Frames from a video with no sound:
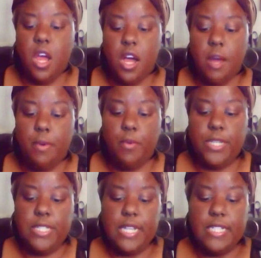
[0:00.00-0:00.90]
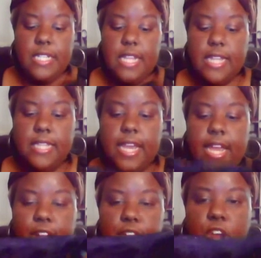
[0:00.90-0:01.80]
Um, but once I did that, the
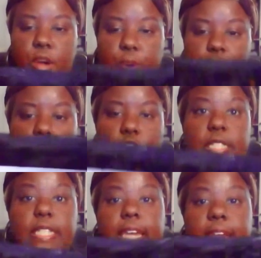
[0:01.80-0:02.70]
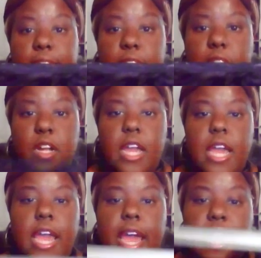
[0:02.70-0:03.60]
hair is already all together.
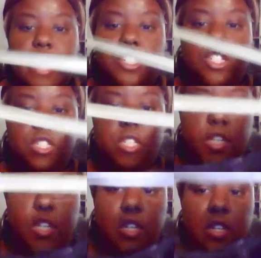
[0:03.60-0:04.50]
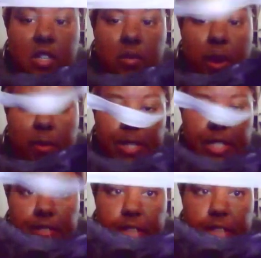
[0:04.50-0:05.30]
And I just took a small piece of